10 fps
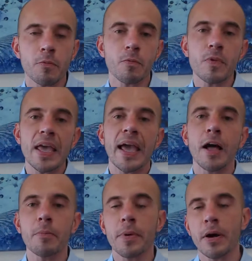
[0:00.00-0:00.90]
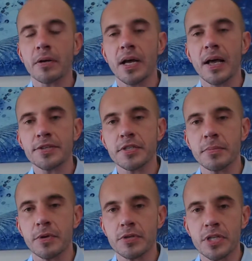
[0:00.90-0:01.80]
we help our
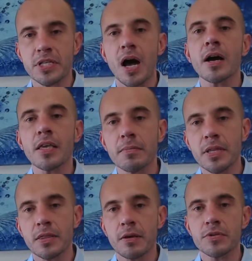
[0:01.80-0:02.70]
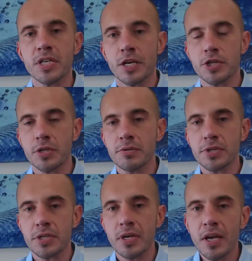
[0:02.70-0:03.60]
customers document those
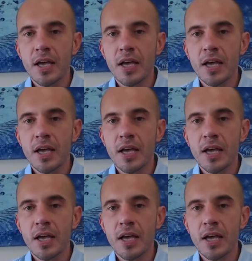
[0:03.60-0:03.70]
issues